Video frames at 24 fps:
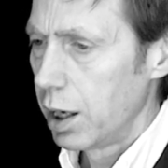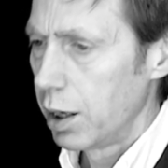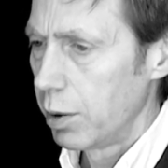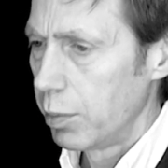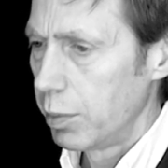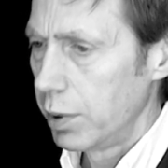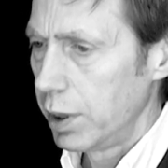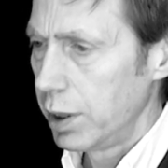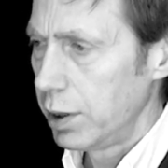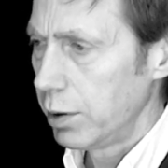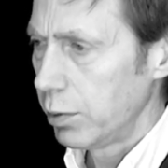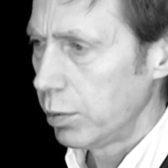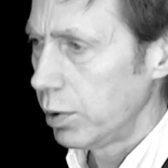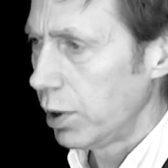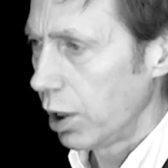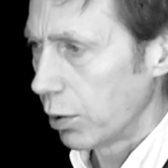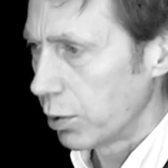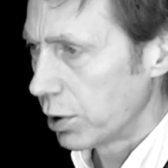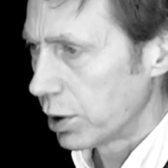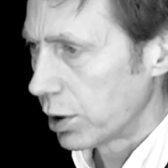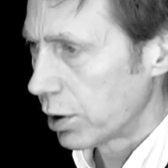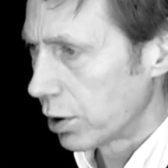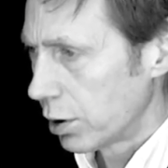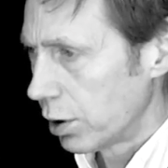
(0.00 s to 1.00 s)
It
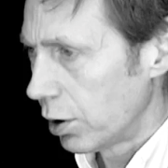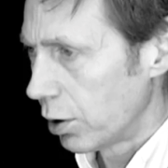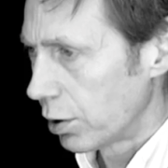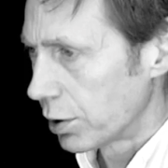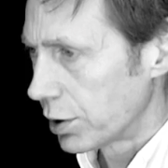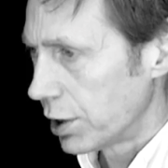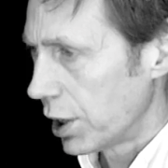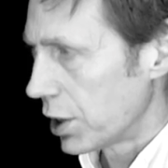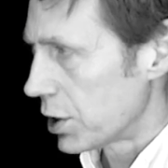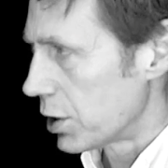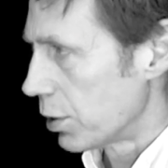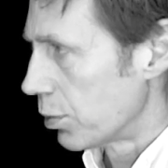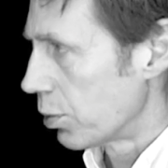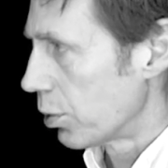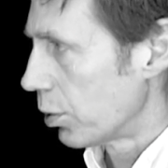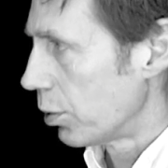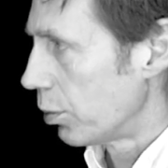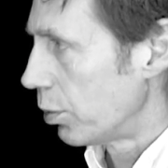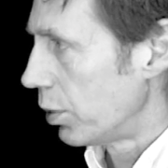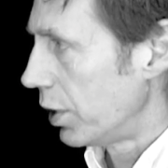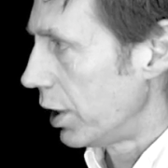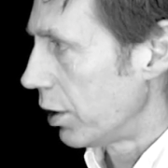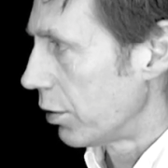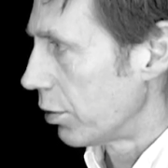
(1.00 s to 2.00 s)
was a long session,
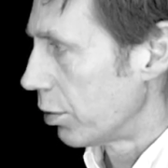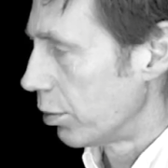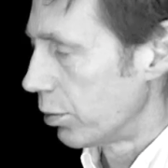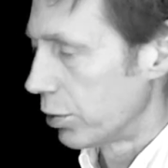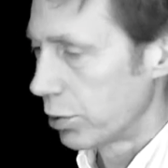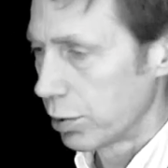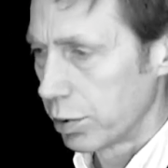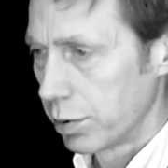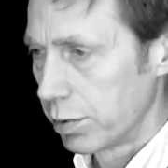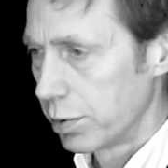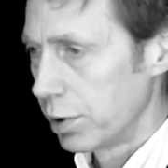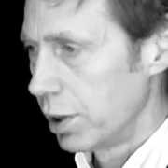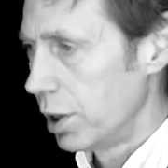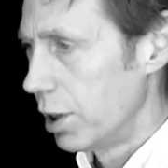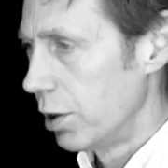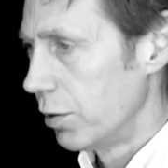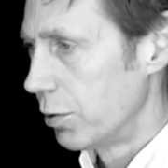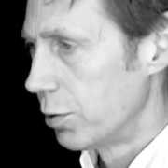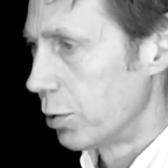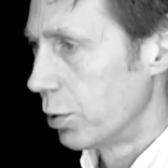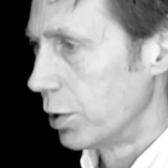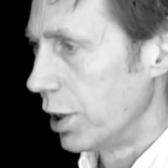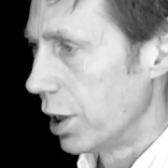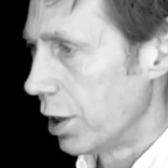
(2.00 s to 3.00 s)
probably there from sort of
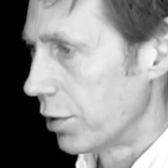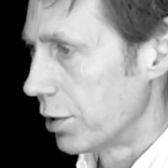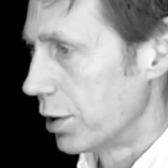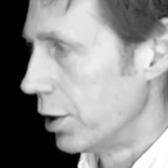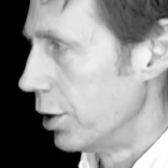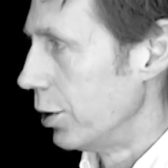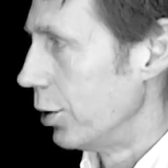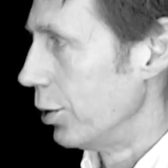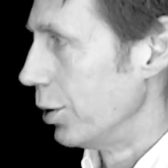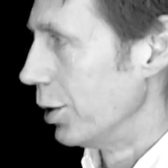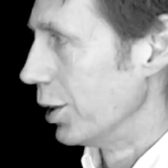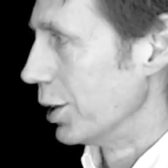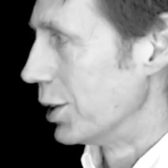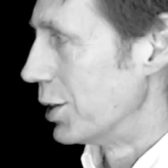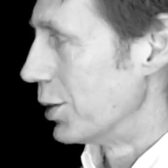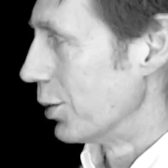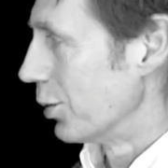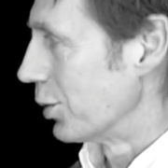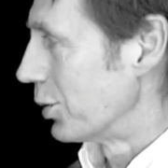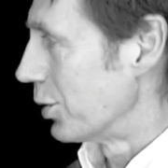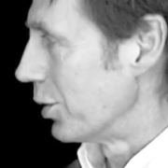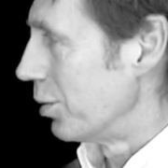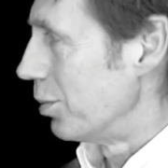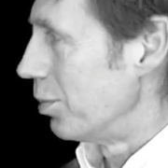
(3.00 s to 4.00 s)
4 in the afternoon
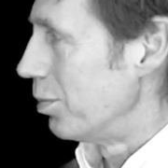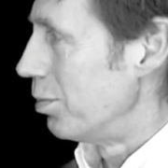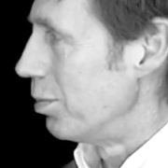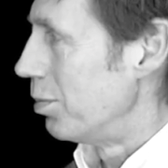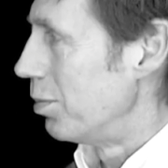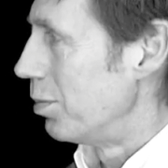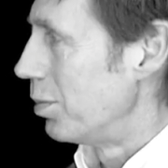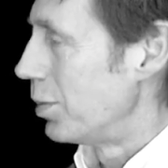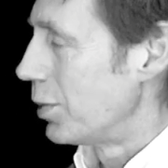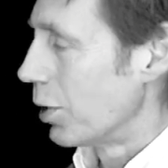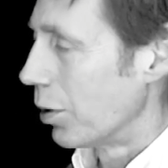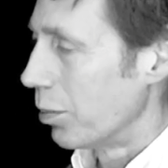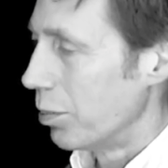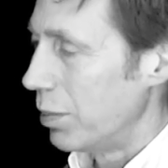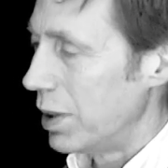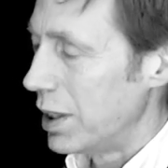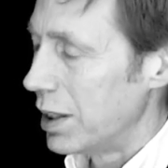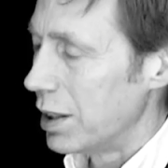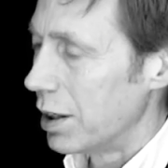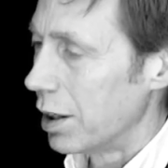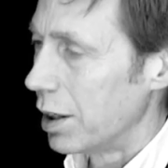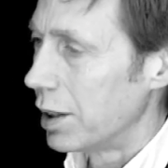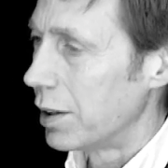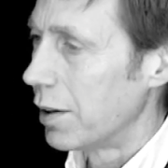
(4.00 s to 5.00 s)
until sort of got
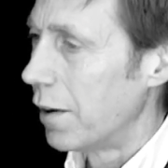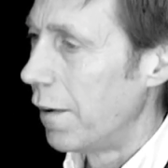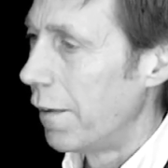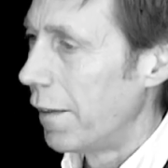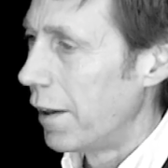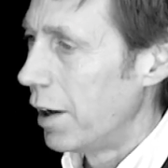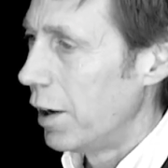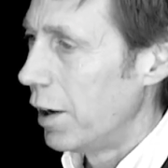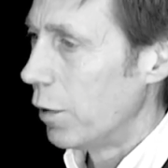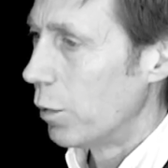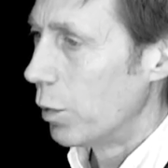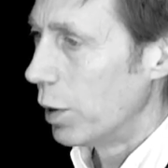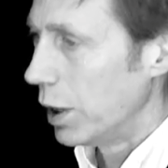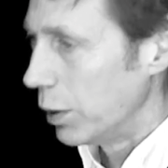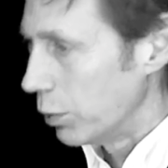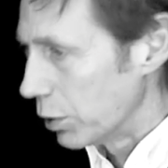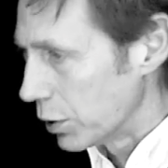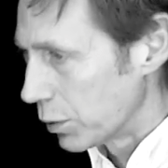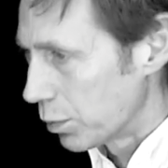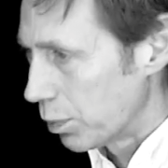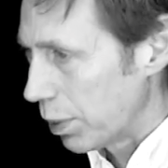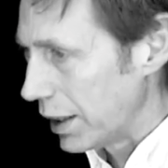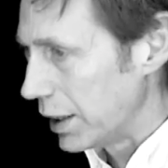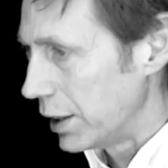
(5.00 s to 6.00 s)
midnight, where he
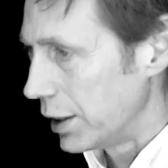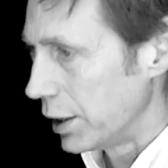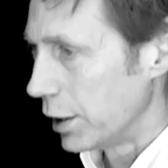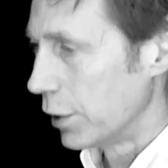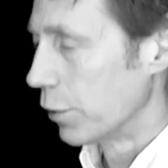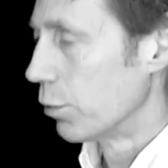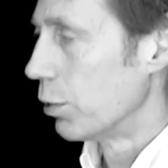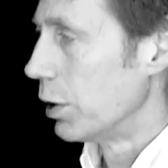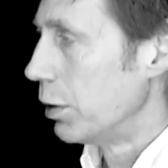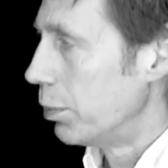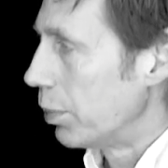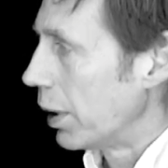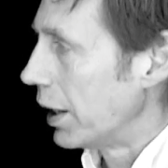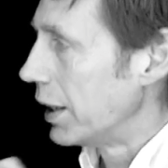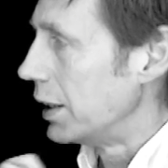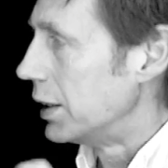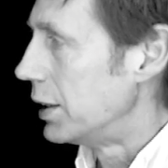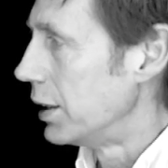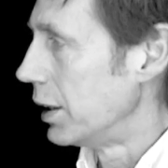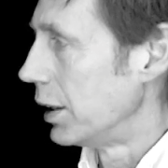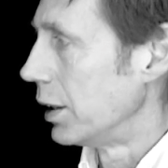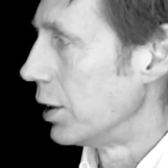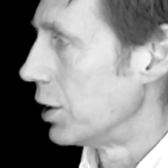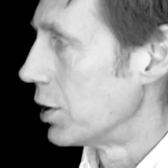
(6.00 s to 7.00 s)
was painting and
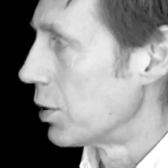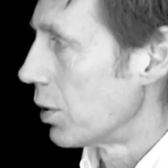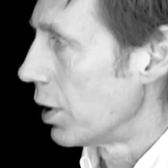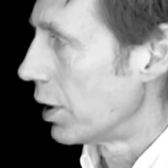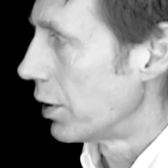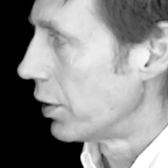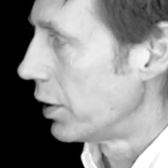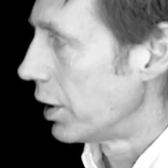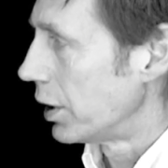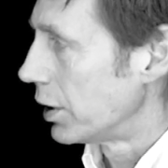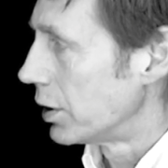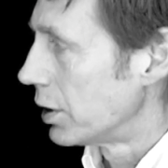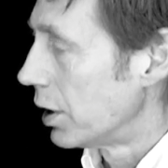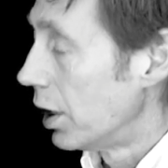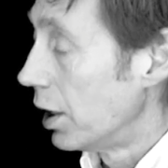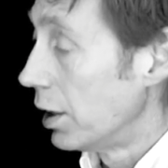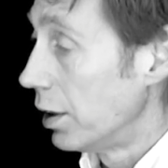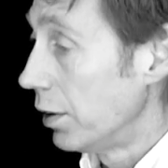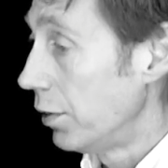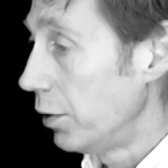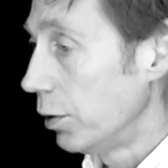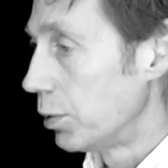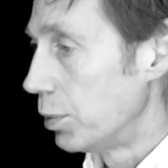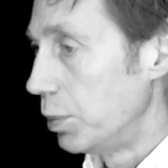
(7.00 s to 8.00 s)
repainting and trying things.
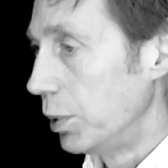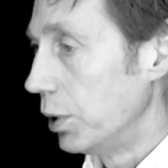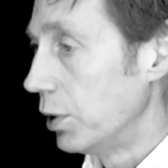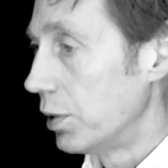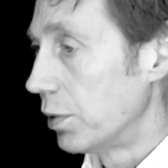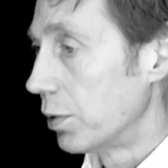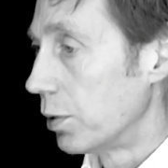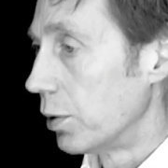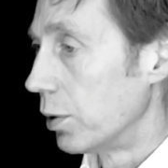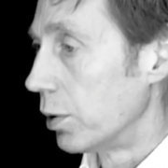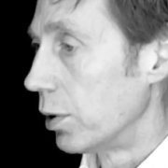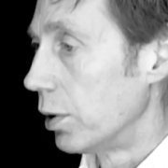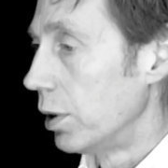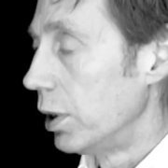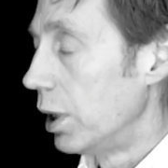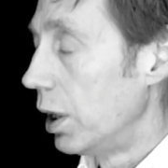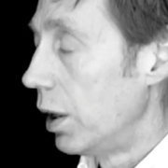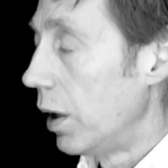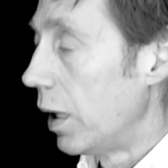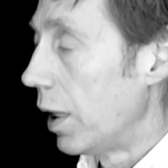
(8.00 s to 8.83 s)
The film's beautiful.